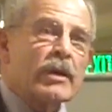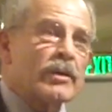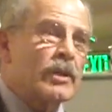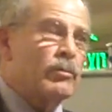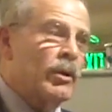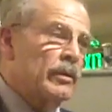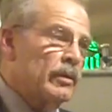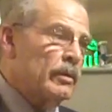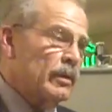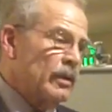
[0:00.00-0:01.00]
rounded up all
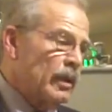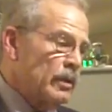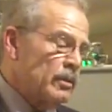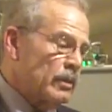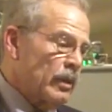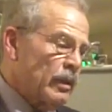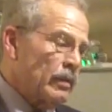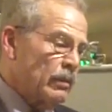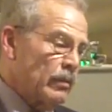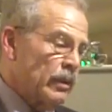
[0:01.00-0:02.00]
the, the nuns,
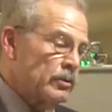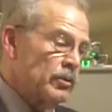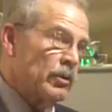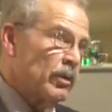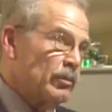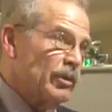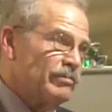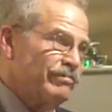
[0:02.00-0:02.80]
and well, it was too horrible.